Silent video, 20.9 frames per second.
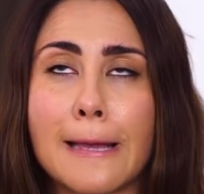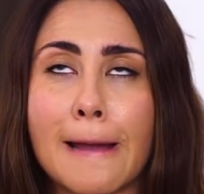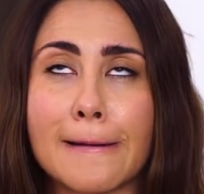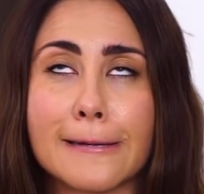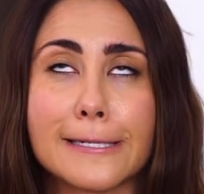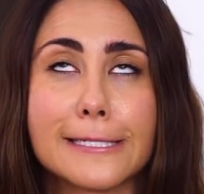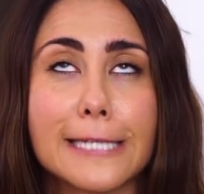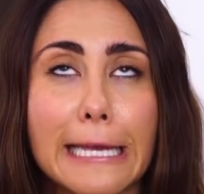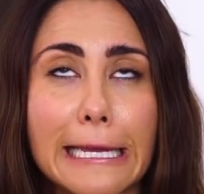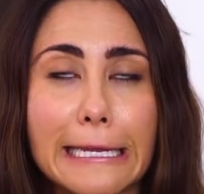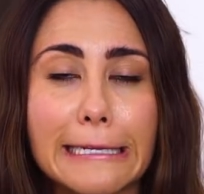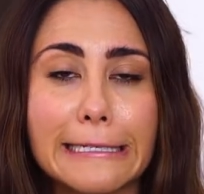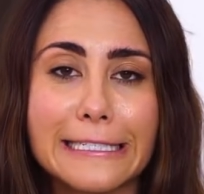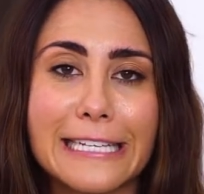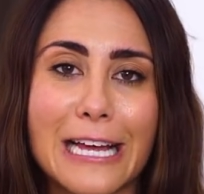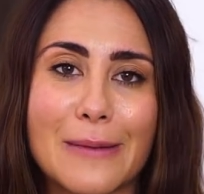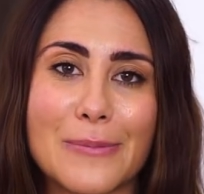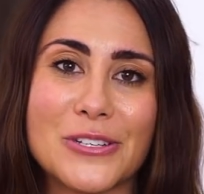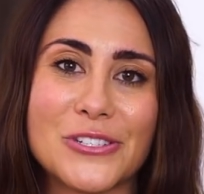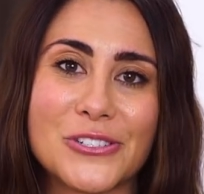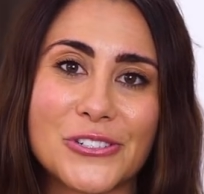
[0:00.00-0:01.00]
guaranteed to
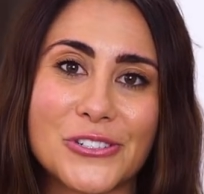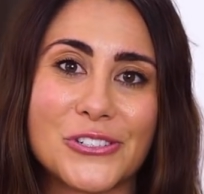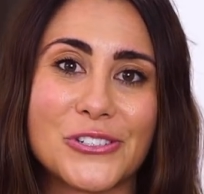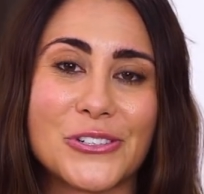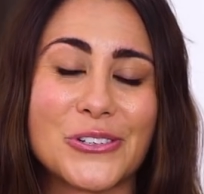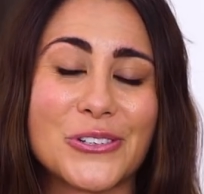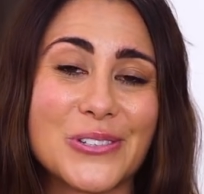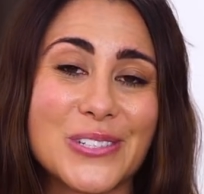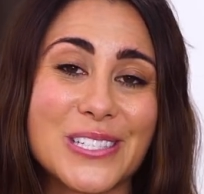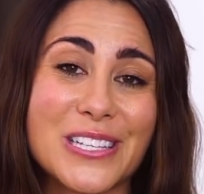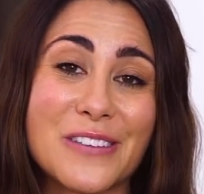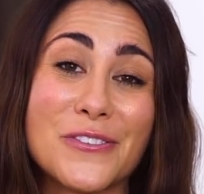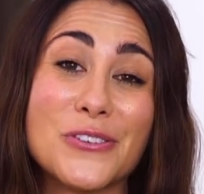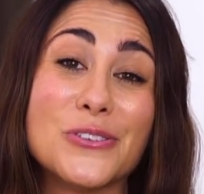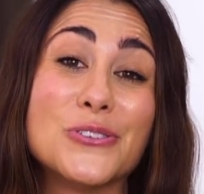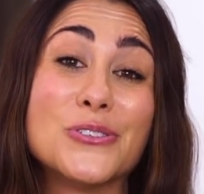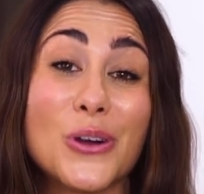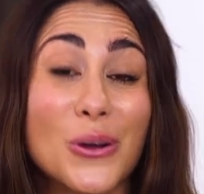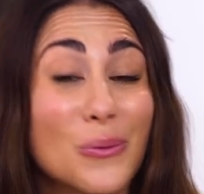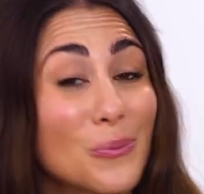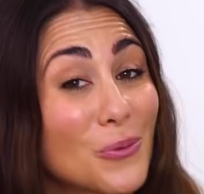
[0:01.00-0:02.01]
damage your shoes if you
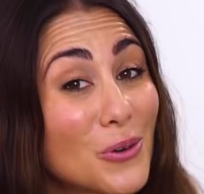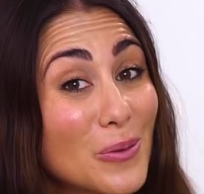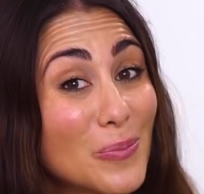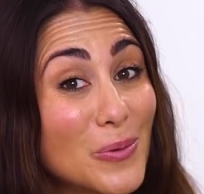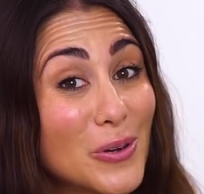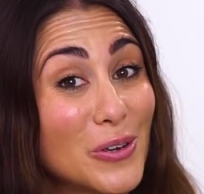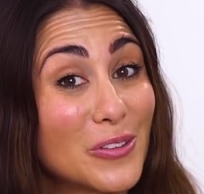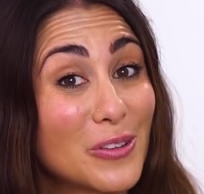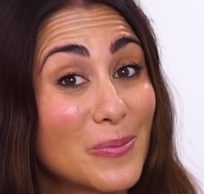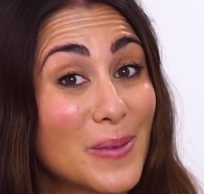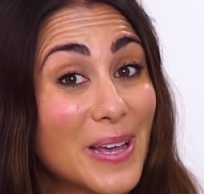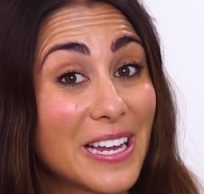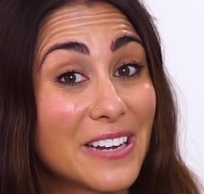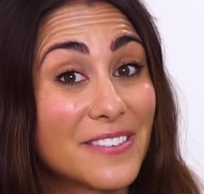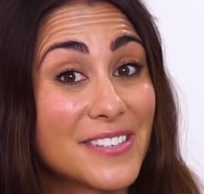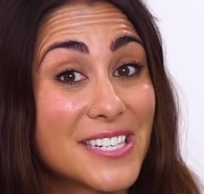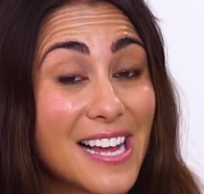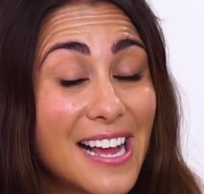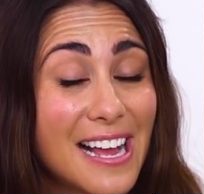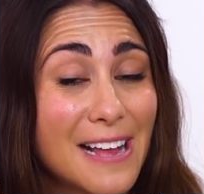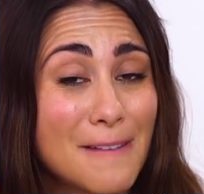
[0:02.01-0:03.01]
don't waterproof them ahead of
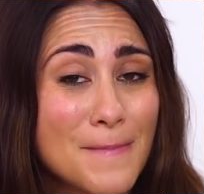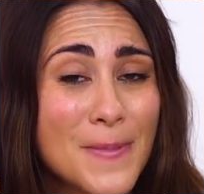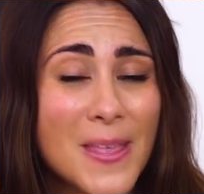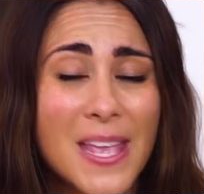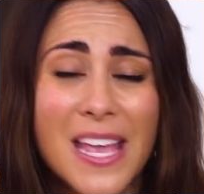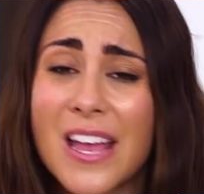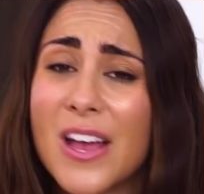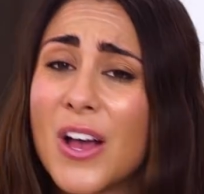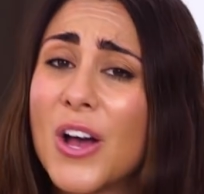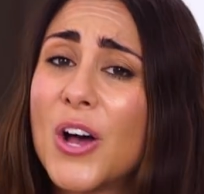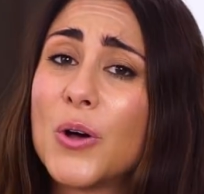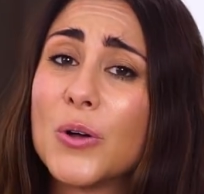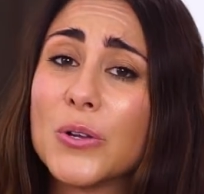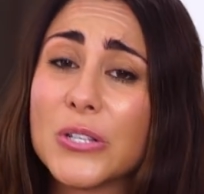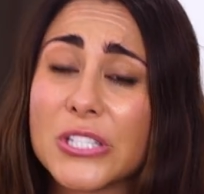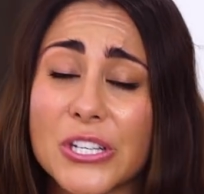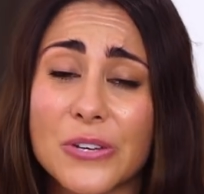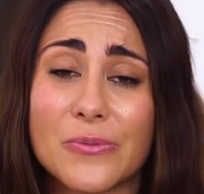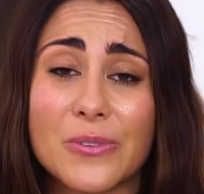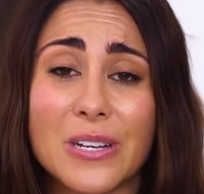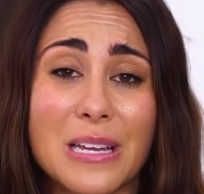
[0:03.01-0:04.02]
time.
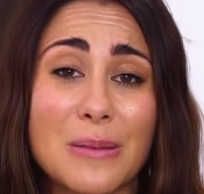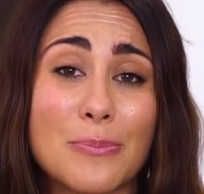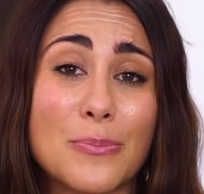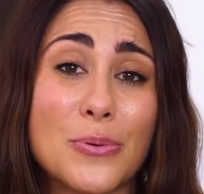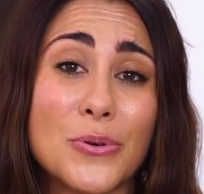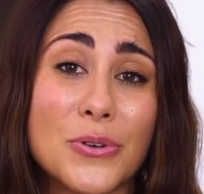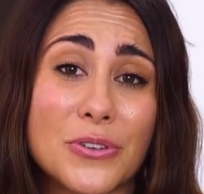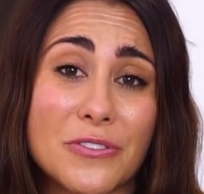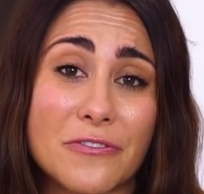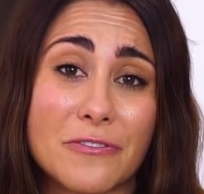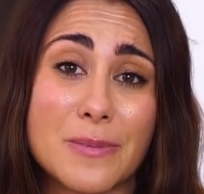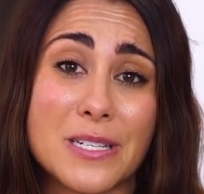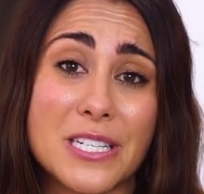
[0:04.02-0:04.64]
Also really important for